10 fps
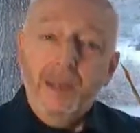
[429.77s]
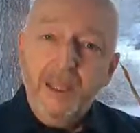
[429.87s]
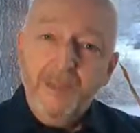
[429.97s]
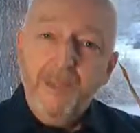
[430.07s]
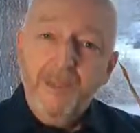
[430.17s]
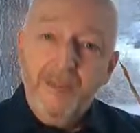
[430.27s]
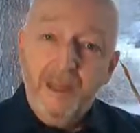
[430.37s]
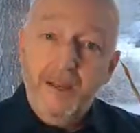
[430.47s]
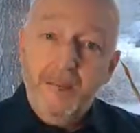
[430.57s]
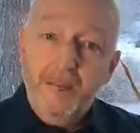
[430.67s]

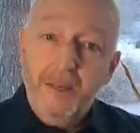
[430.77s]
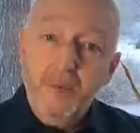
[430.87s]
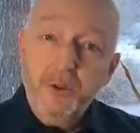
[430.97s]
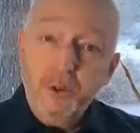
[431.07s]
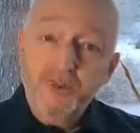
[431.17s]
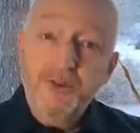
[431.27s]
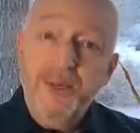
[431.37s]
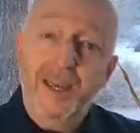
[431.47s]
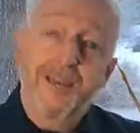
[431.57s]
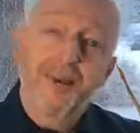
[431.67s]
I would also
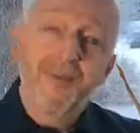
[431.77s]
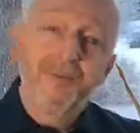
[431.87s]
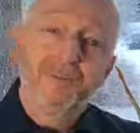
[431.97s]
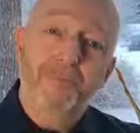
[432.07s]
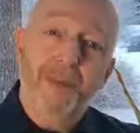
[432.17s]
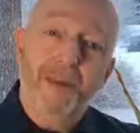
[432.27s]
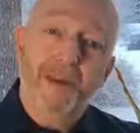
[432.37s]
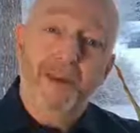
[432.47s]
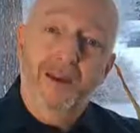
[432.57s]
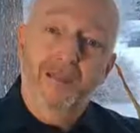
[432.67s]
say that
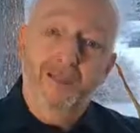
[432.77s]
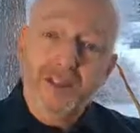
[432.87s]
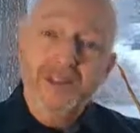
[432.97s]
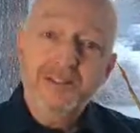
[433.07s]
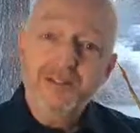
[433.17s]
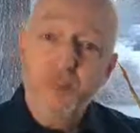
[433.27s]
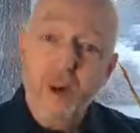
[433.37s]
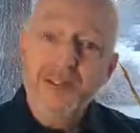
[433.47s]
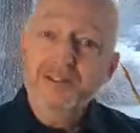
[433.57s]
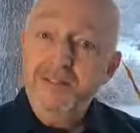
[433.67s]
this is
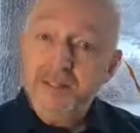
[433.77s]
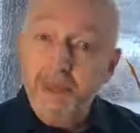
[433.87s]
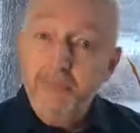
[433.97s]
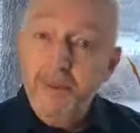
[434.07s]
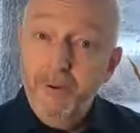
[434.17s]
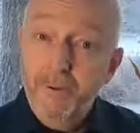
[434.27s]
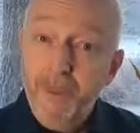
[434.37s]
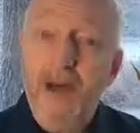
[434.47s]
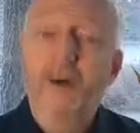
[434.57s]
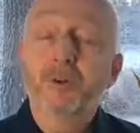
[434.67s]
one step
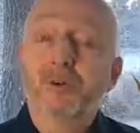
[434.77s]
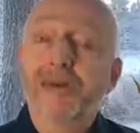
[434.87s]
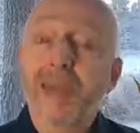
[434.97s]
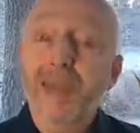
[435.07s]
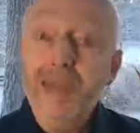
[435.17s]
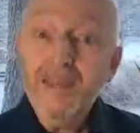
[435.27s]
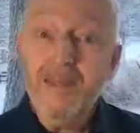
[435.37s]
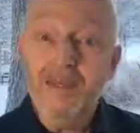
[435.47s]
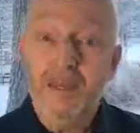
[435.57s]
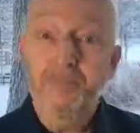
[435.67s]
out of 8
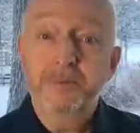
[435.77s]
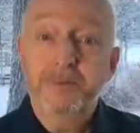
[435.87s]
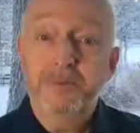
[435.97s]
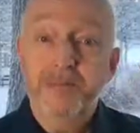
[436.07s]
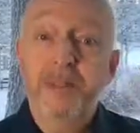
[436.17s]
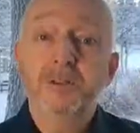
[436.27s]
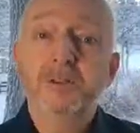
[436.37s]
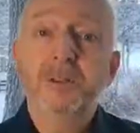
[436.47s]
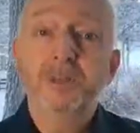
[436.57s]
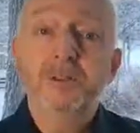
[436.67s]
steps that you
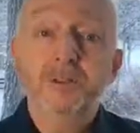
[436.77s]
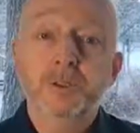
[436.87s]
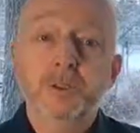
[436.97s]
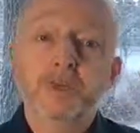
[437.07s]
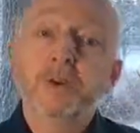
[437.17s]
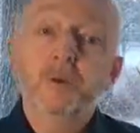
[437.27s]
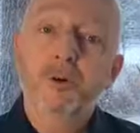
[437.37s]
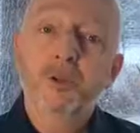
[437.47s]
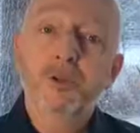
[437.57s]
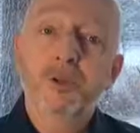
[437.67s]
need to do in
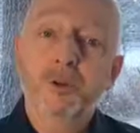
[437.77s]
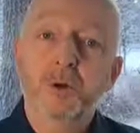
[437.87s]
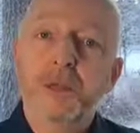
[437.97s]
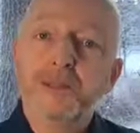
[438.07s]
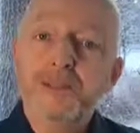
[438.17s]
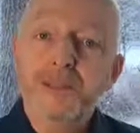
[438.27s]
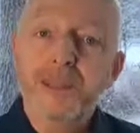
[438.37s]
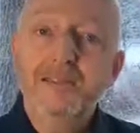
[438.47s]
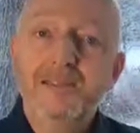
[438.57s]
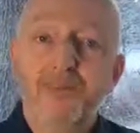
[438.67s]
order to
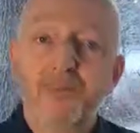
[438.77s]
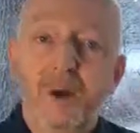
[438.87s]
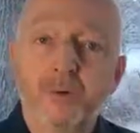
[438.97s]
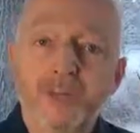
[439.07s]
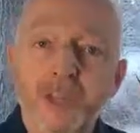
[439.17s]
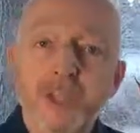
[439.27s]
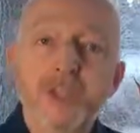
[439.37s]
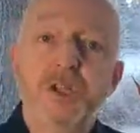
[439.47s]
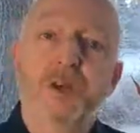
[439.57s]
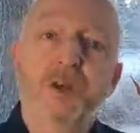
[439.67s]
set a
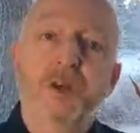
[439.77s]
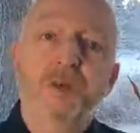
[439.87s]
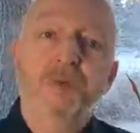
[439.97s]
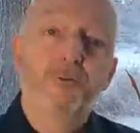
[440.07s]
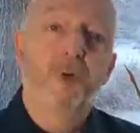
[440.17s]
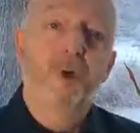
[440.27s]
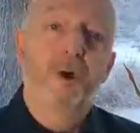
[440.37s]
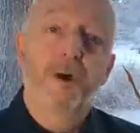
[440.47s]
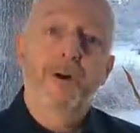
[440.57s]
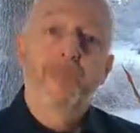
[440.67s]
foundation
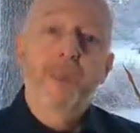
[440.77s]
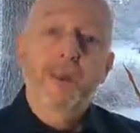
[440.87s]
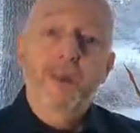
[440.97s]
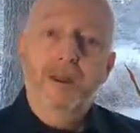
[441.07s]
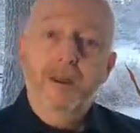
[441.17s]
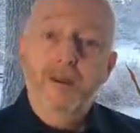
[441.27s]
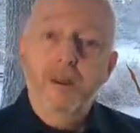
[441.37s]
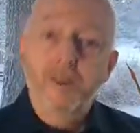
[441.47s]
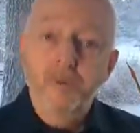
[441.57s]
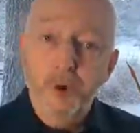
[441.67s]
for
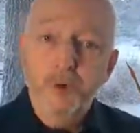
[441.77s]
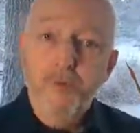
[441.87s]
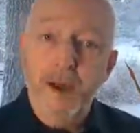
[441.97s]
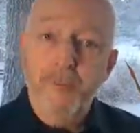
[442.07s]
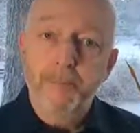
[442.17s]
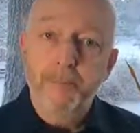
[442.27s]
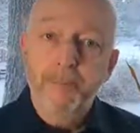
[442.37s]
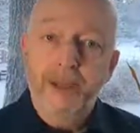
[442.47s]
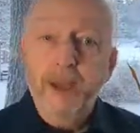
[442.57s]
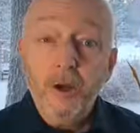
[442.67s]
a roadmap.
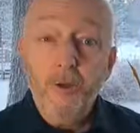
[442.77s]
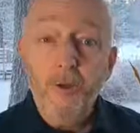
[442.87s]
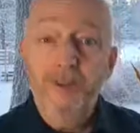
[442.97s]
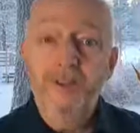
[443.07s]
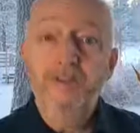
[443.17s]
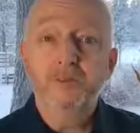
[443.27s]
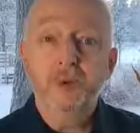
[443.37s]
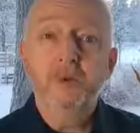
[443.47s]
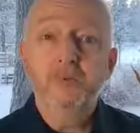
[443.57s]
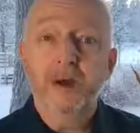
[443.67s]
And I call this the
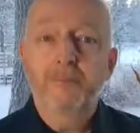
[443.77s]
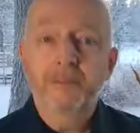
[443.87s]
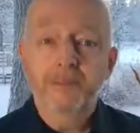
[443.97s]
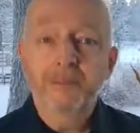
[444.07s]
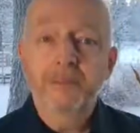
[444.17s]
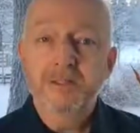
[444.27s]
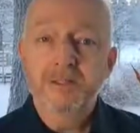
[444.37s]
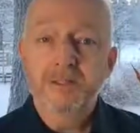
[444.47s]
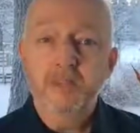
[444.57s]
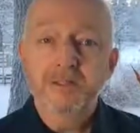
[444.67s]
roadmap for business
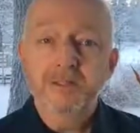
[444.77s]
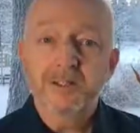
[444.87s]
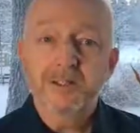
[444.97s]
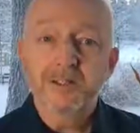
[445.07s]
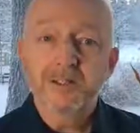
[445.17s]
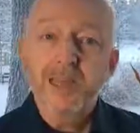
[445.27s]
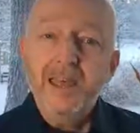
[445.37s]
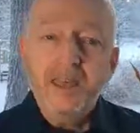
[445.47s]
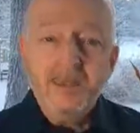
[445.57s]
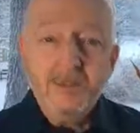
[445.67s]
improvement success.
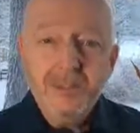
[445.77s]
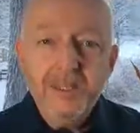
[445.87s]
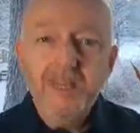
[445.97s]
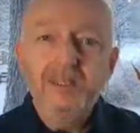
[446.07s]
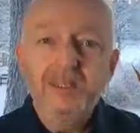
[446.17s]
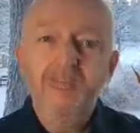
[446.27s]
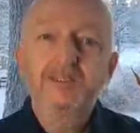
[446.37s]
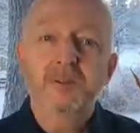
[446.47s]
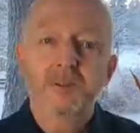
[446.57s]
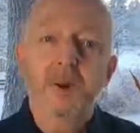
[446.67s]
And to get
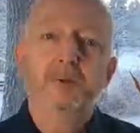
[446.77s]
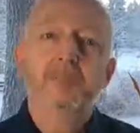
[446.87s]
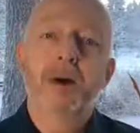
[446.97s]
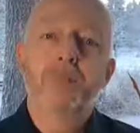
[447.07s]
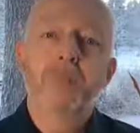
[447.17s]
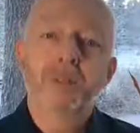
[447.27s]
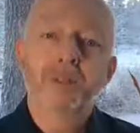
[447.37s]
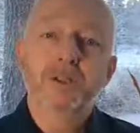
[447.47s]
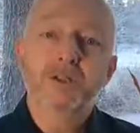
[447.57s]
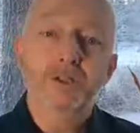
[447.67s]
this roadmap, you
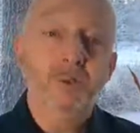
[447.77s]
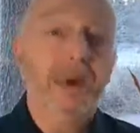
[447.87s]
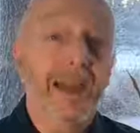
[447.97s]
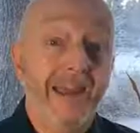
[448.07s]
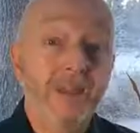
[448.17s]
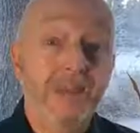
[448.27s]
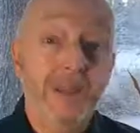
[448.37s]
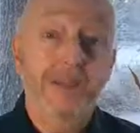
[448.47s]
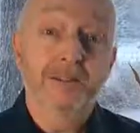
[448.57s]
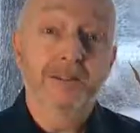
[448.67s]
need to do 8
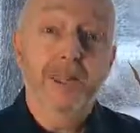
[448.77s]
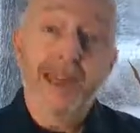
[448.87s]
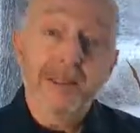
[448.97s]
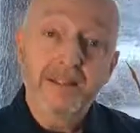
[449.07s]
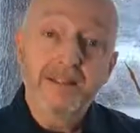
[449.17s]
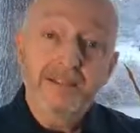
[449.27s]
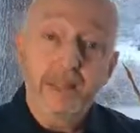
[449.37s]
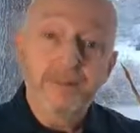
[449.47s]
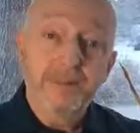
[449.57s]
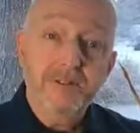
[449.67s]
things, 8
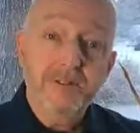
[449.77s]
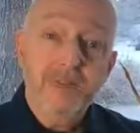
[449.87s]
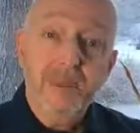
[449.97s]
steps.